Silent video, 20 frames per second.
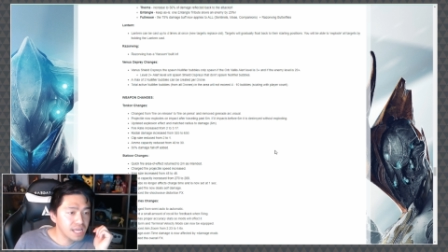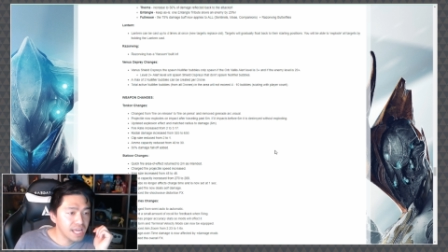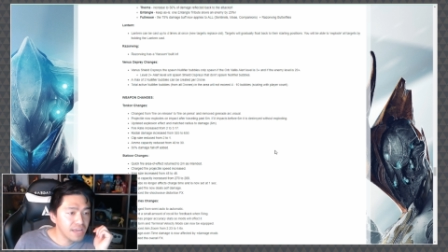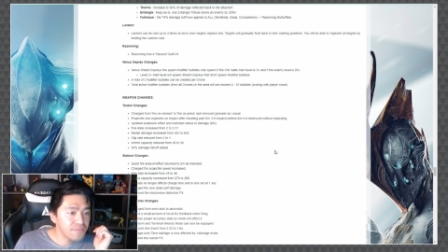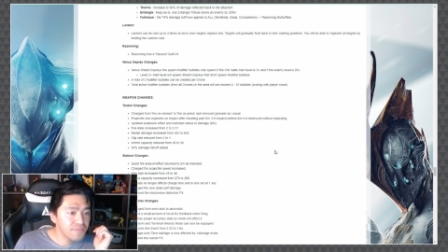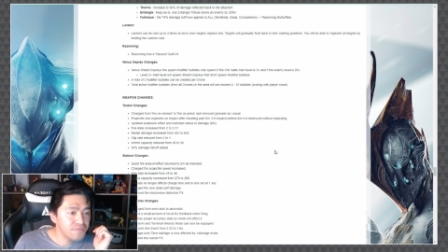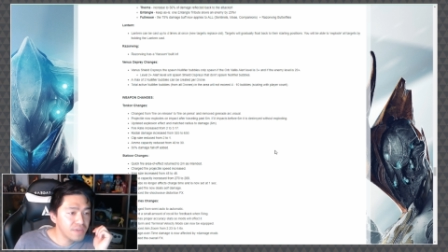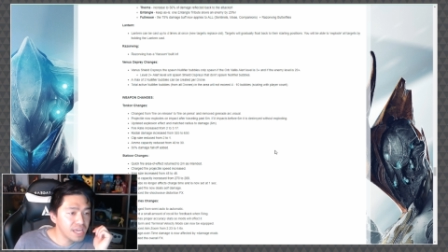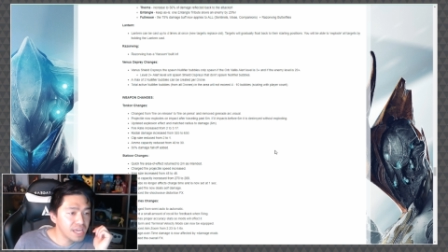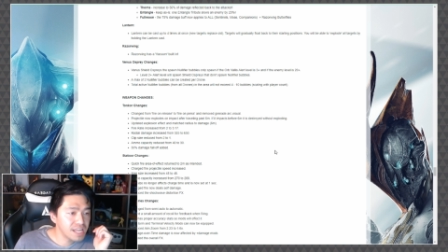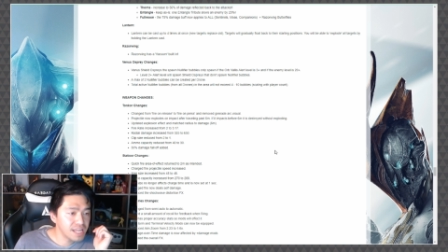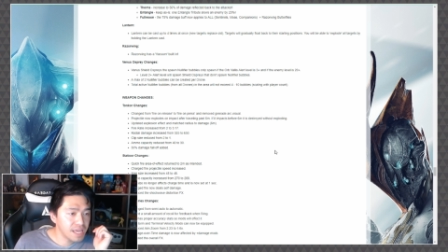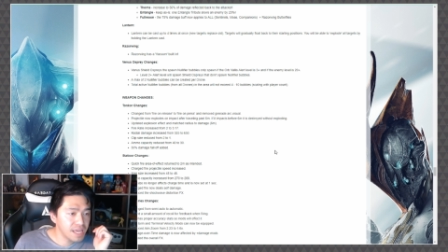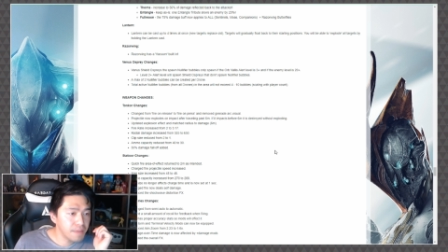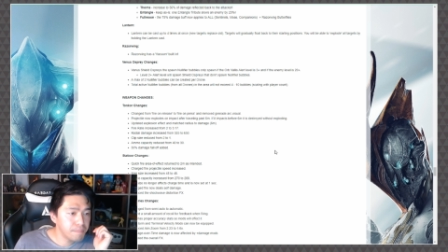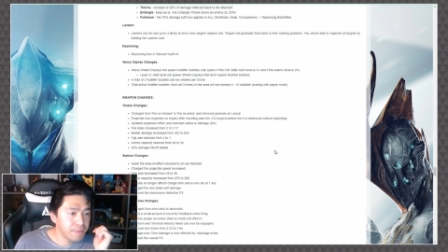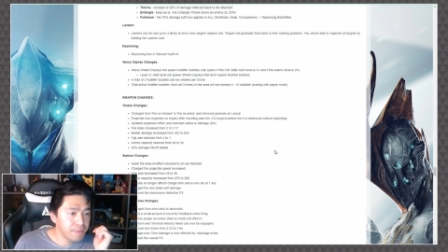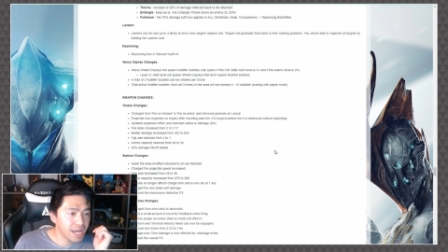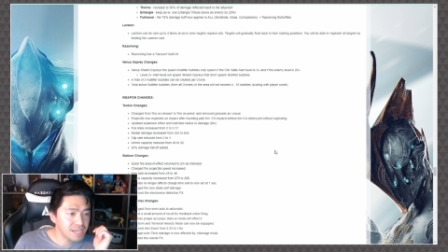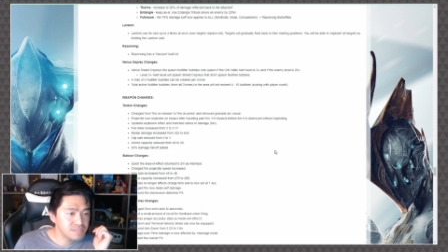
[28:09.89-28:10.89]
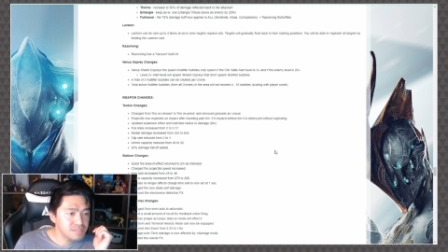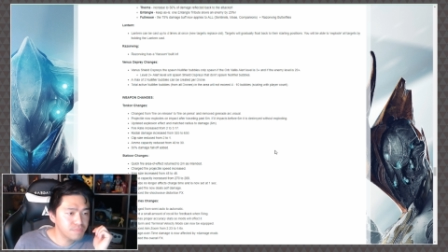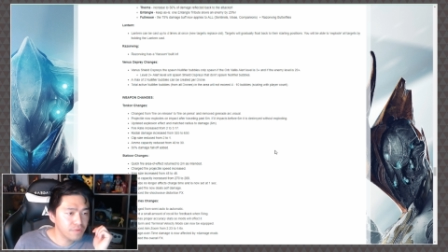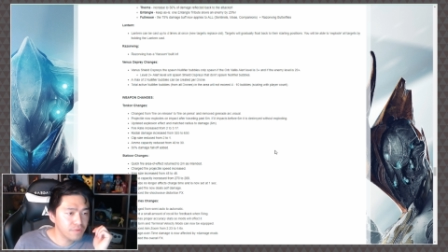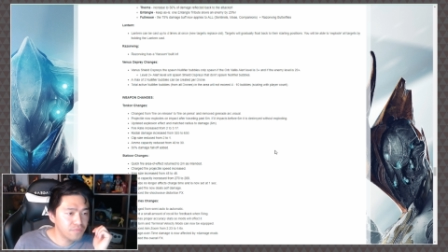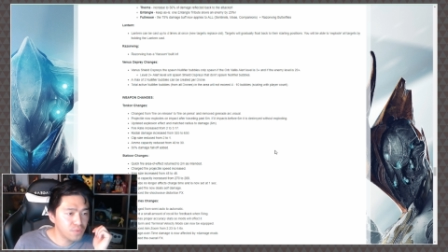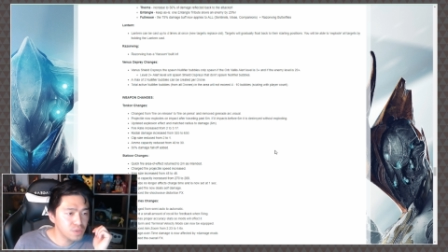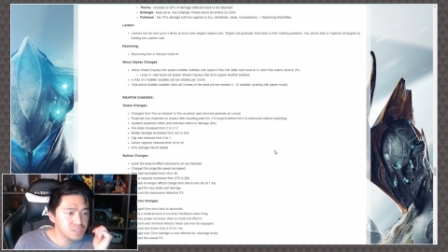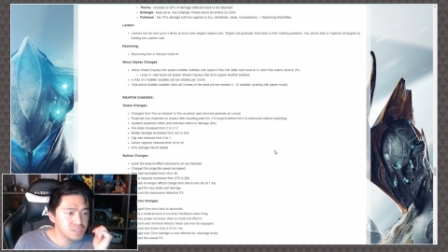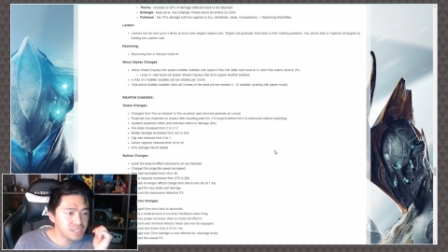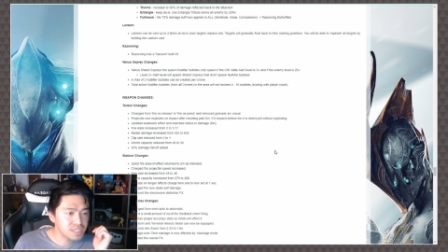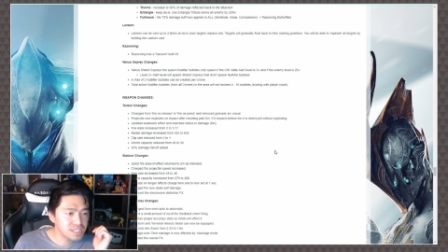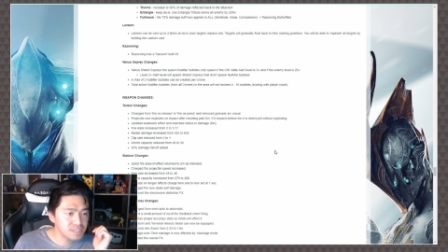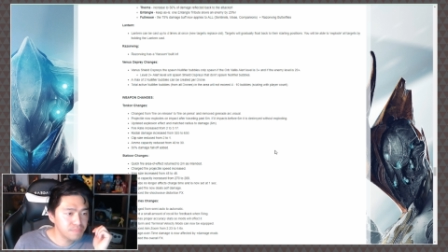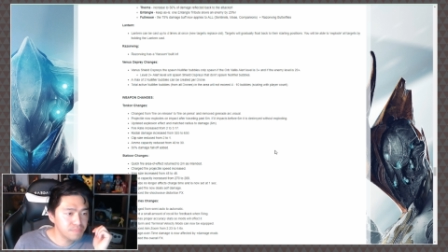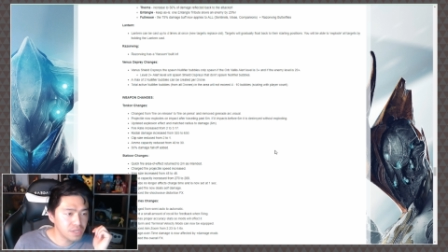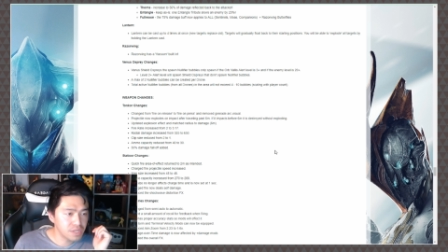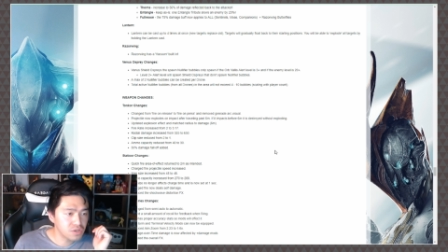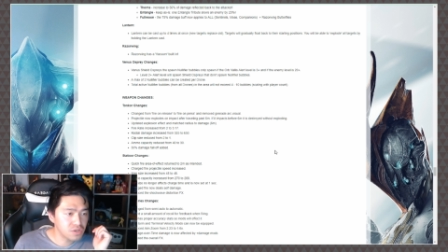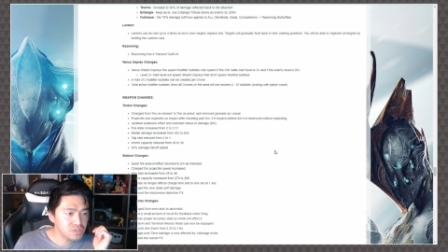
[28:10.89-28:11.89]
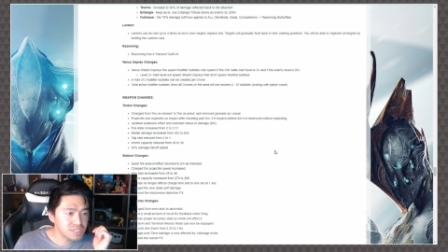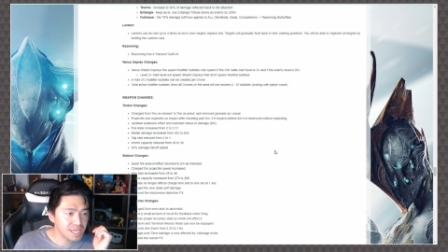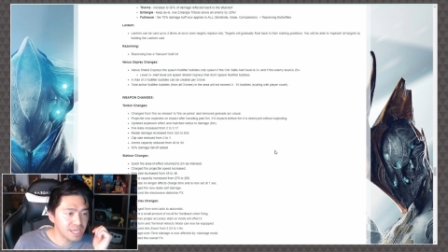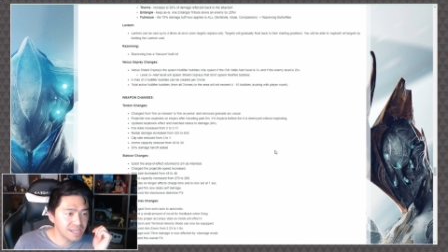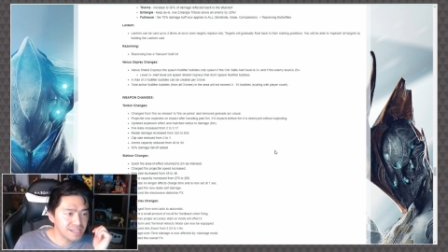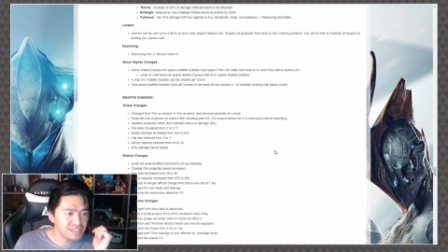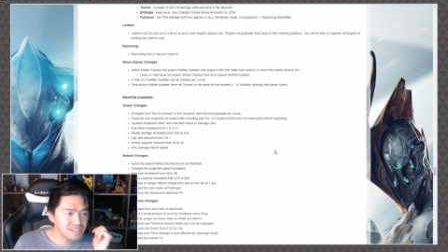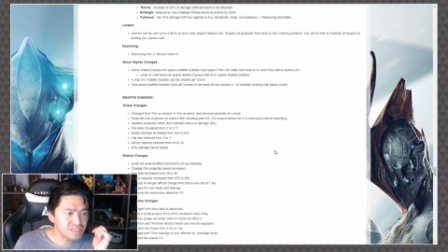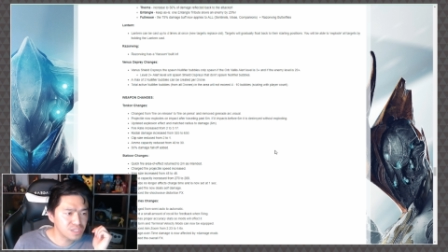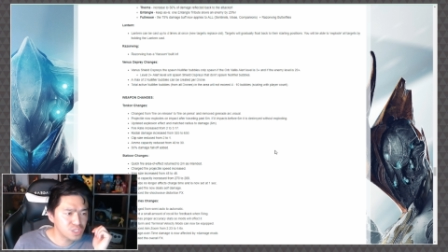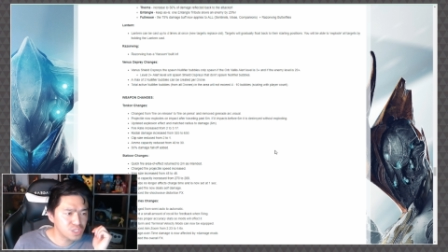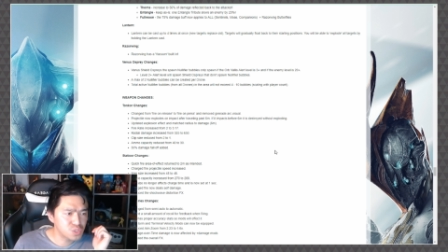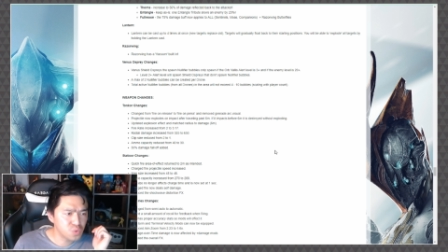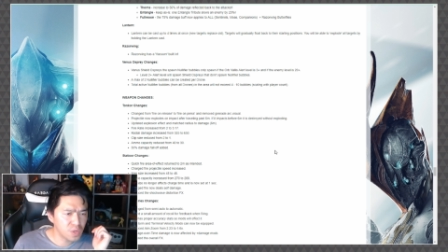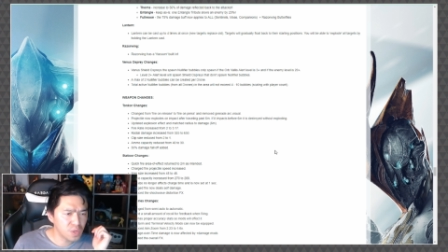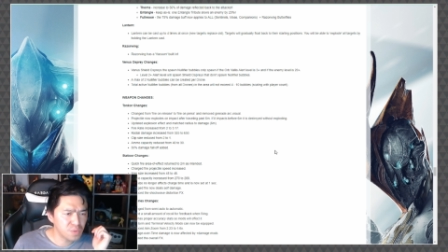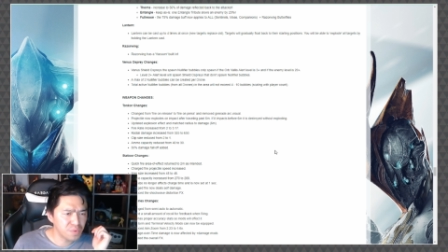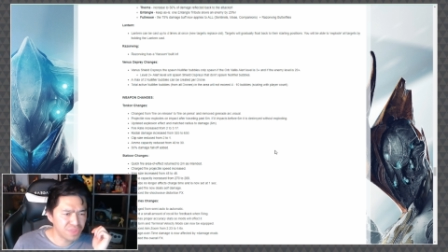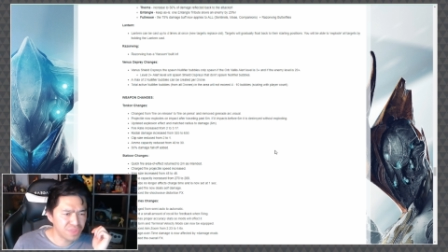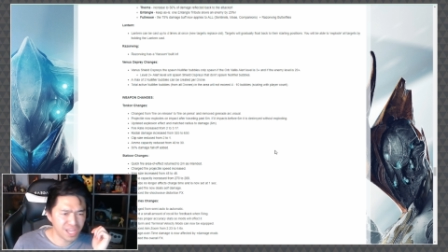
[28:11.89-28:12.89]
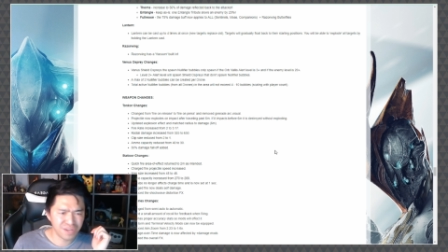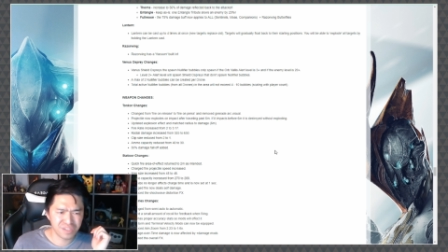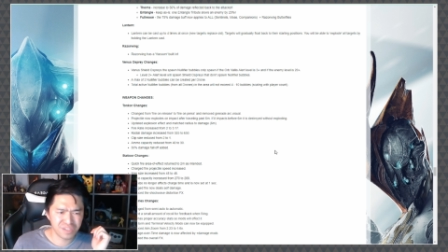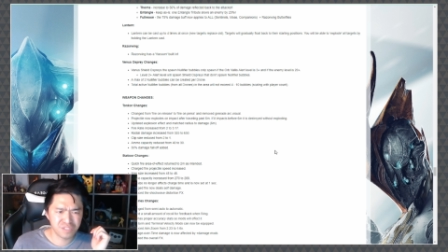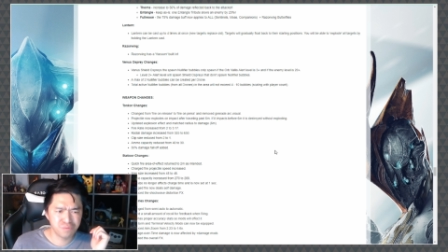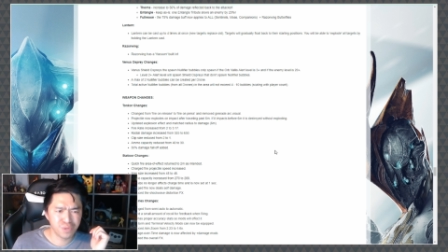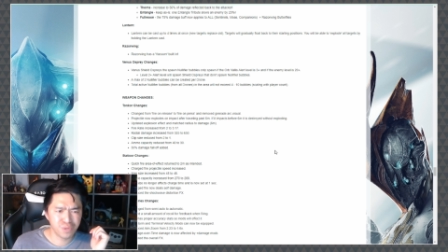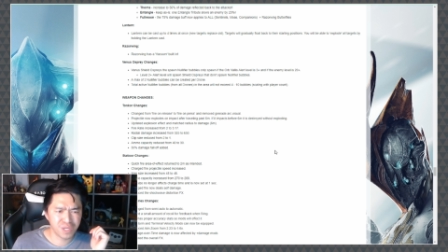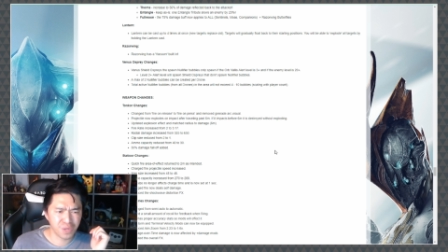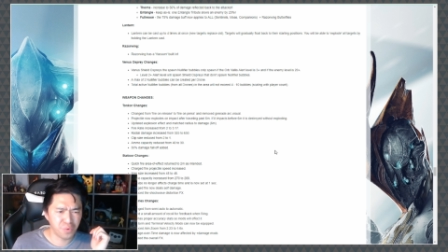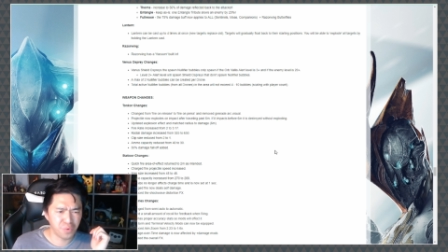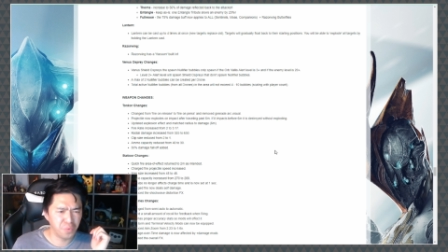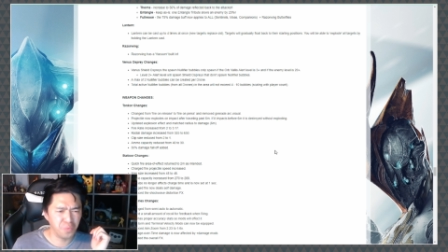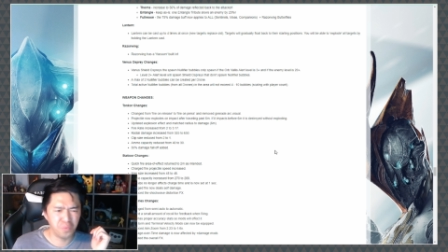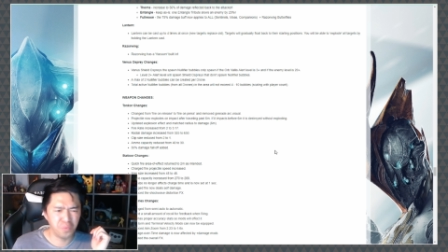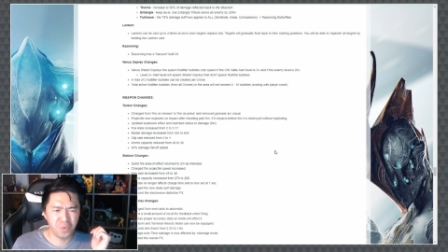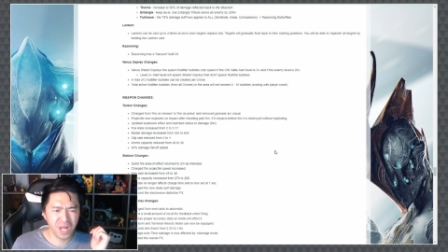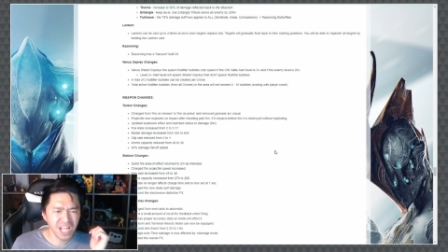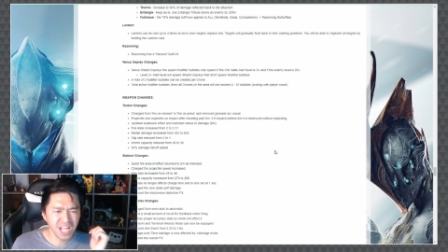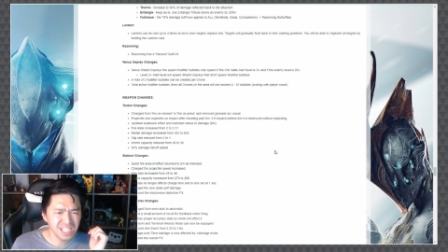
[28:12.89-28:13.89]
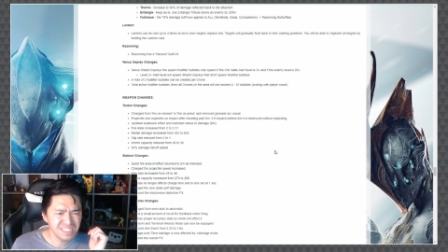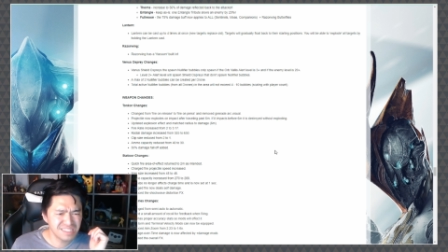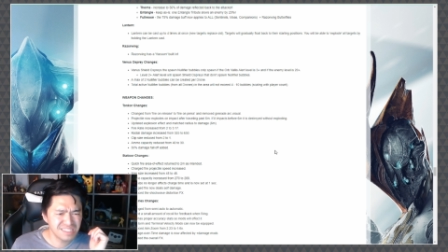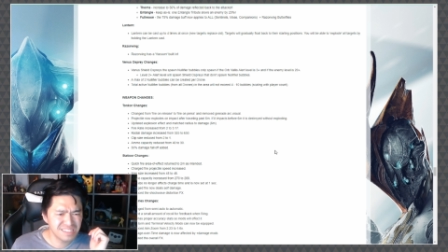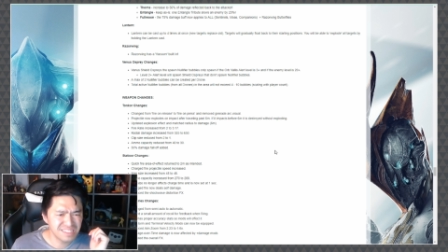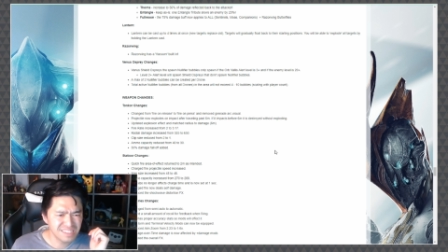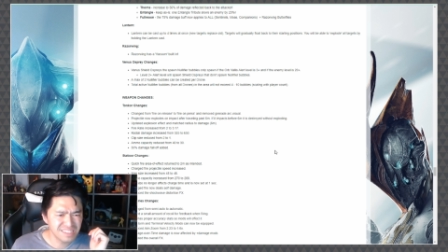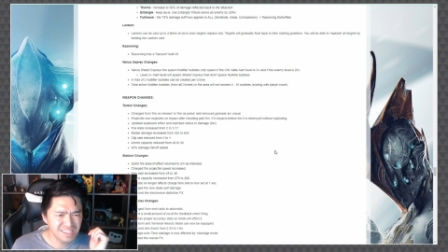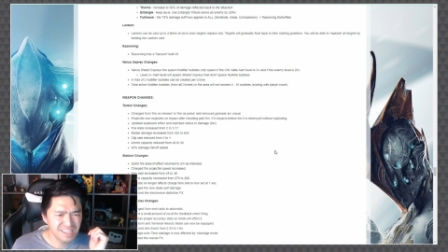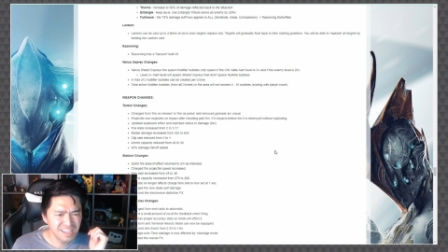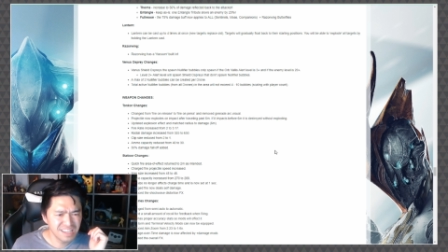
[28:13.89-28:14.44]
if it impacts before 6 meters, it is destroyed without exploding. What?